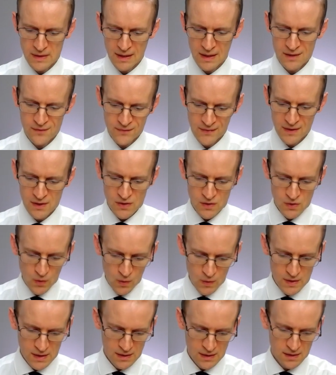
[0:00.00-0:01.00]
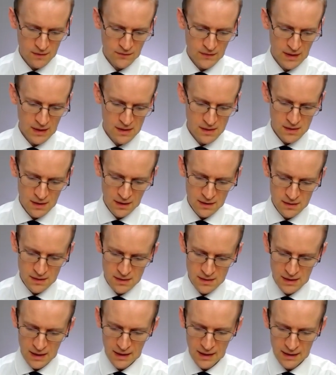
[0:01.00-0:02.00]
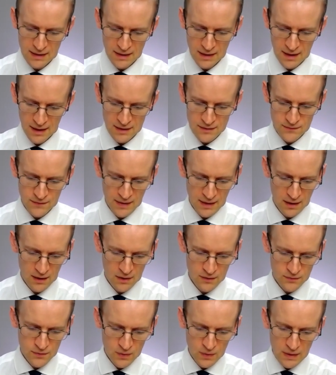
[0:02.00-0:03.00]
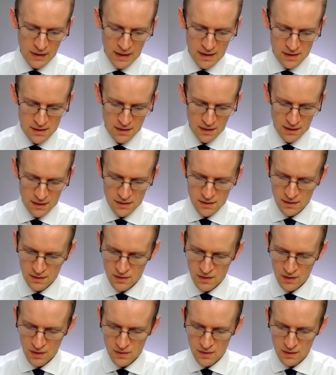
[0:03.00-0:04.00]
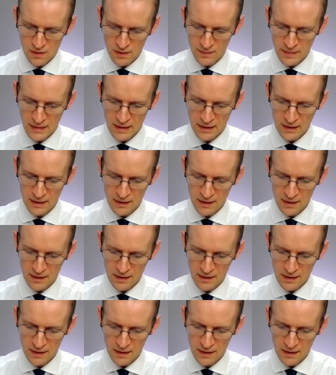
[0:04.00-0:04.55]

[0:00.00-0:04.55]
As for the sources of these, as I say, and as for that overall list that I showed you at the beginning,